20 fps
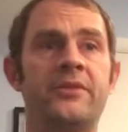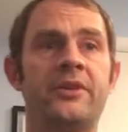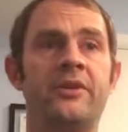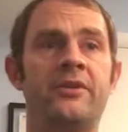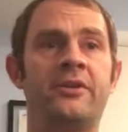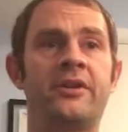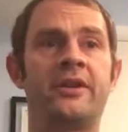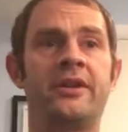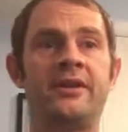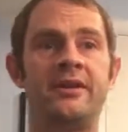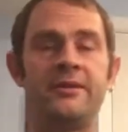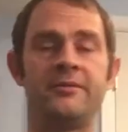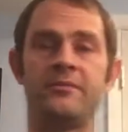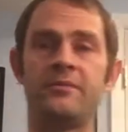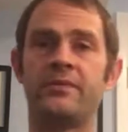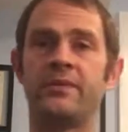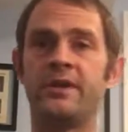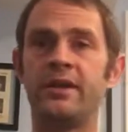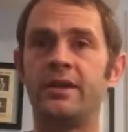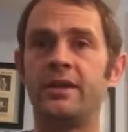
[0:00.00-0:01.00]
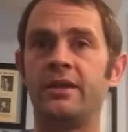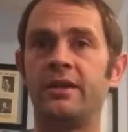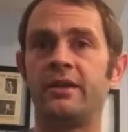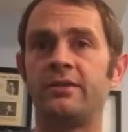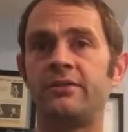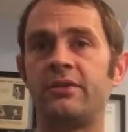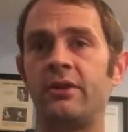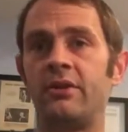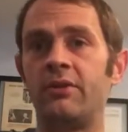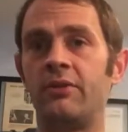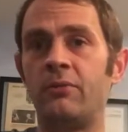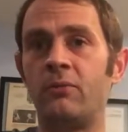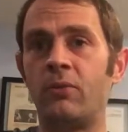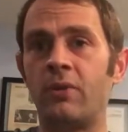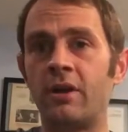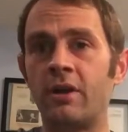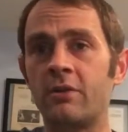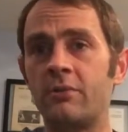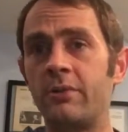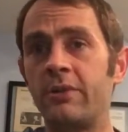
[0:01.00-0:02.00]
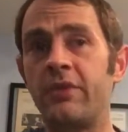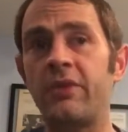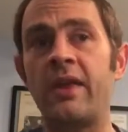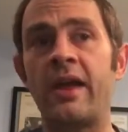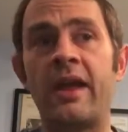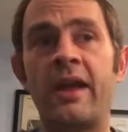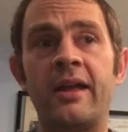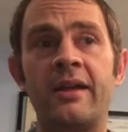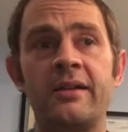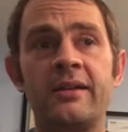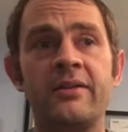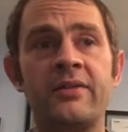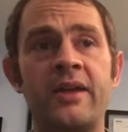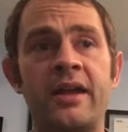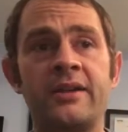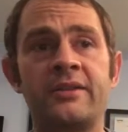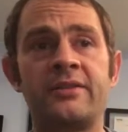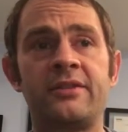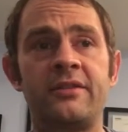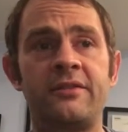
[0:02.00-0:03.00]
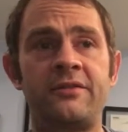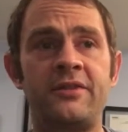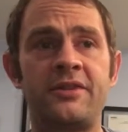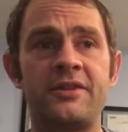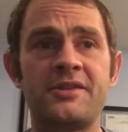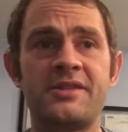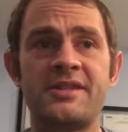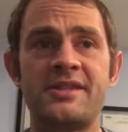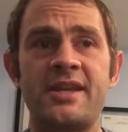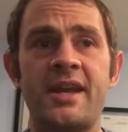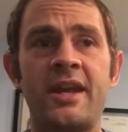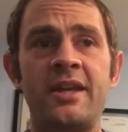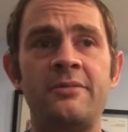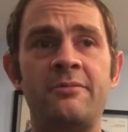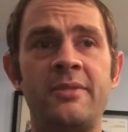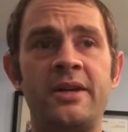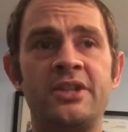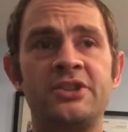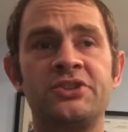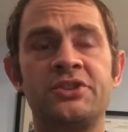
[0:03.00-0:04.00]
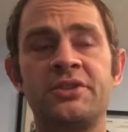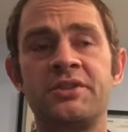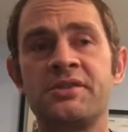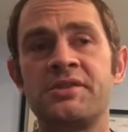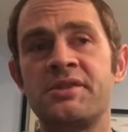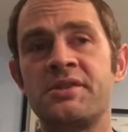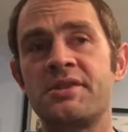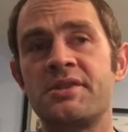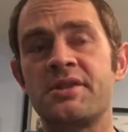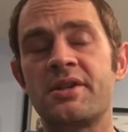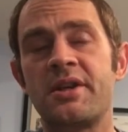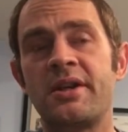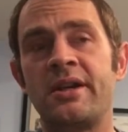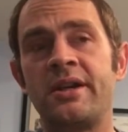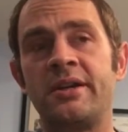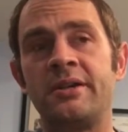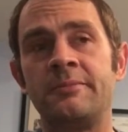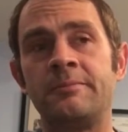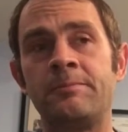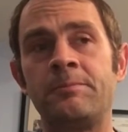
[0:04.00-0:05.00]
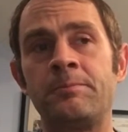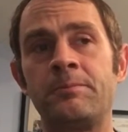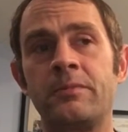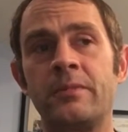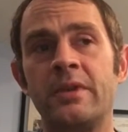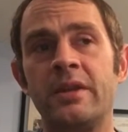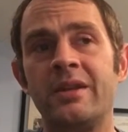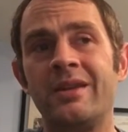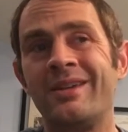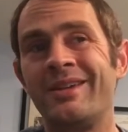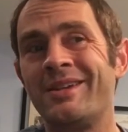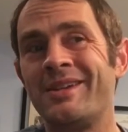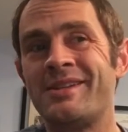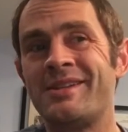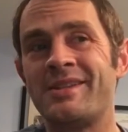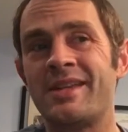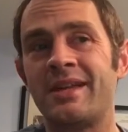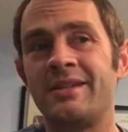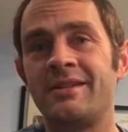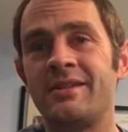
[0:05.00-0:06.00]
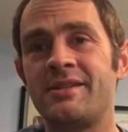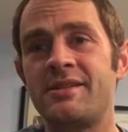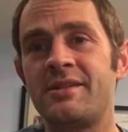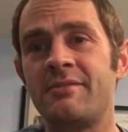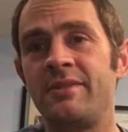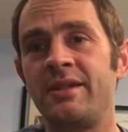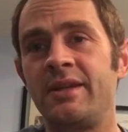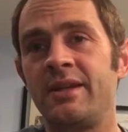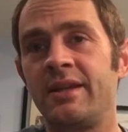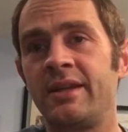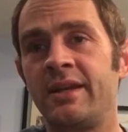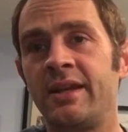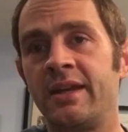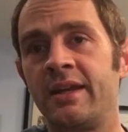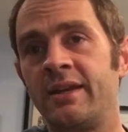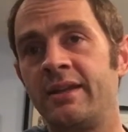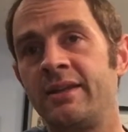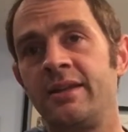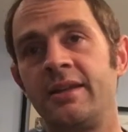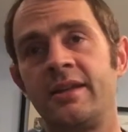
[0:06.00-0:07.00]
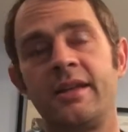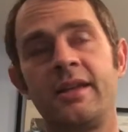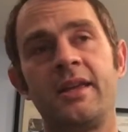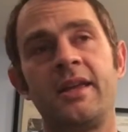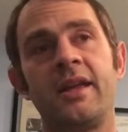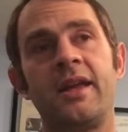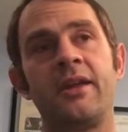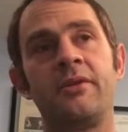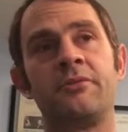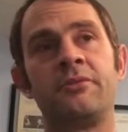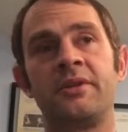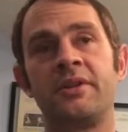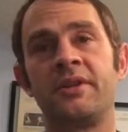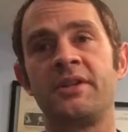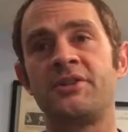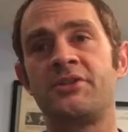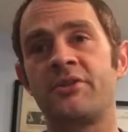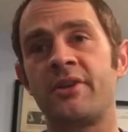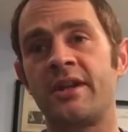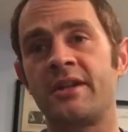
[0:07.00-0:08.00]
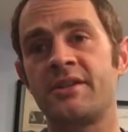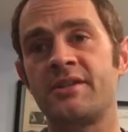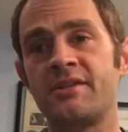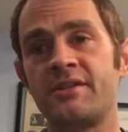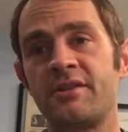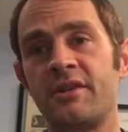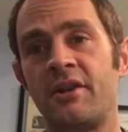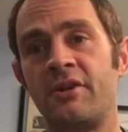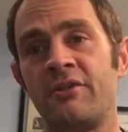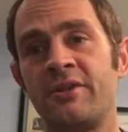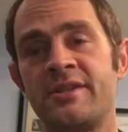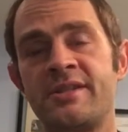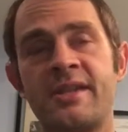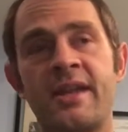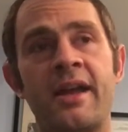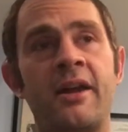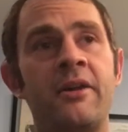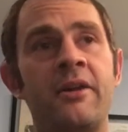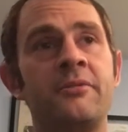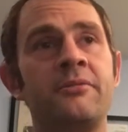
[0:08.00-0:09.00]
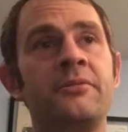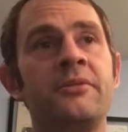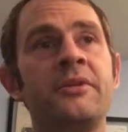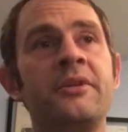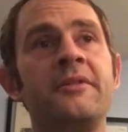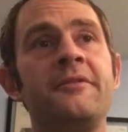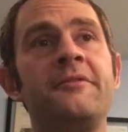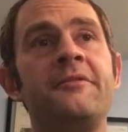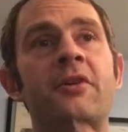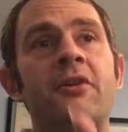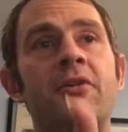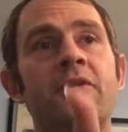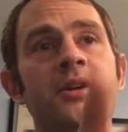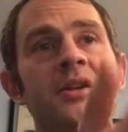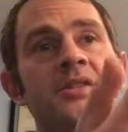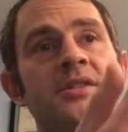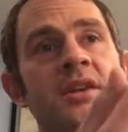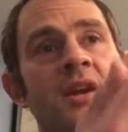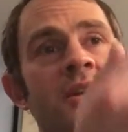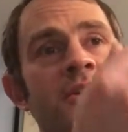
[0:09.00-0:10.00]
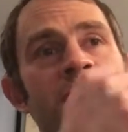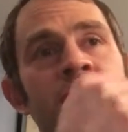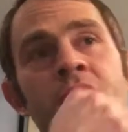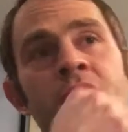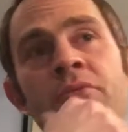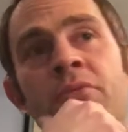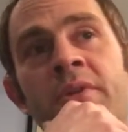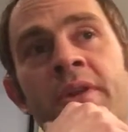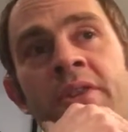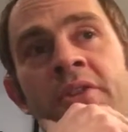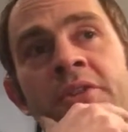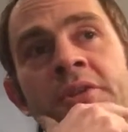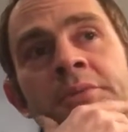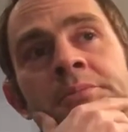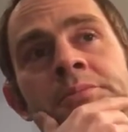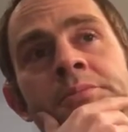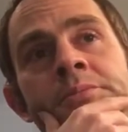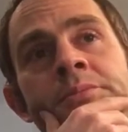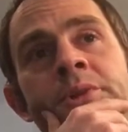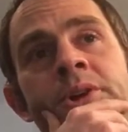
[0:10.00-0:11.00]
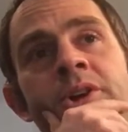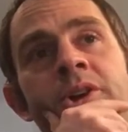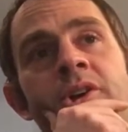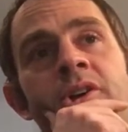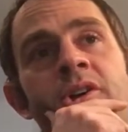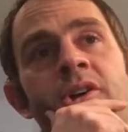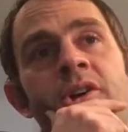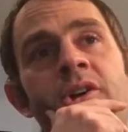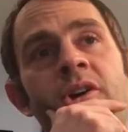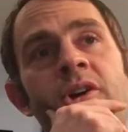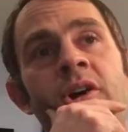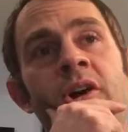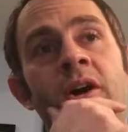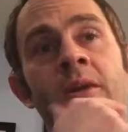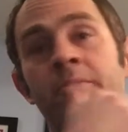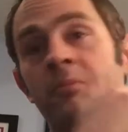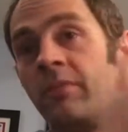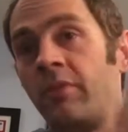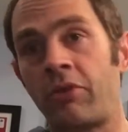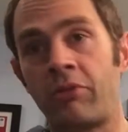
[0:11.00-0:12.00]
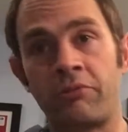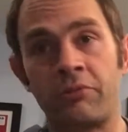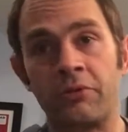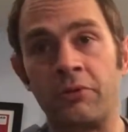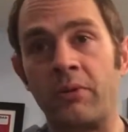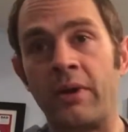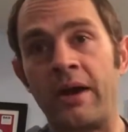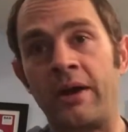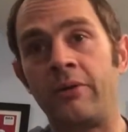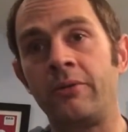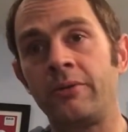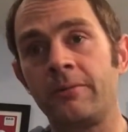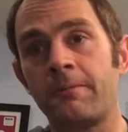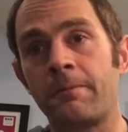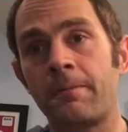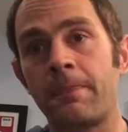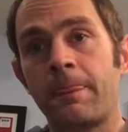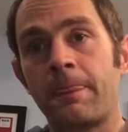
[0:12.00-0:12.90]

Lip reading: Okay, so work with that. That's the first 10 measures. Send it to me again. Really try to slow it down. Really focus on your rhythm throughout.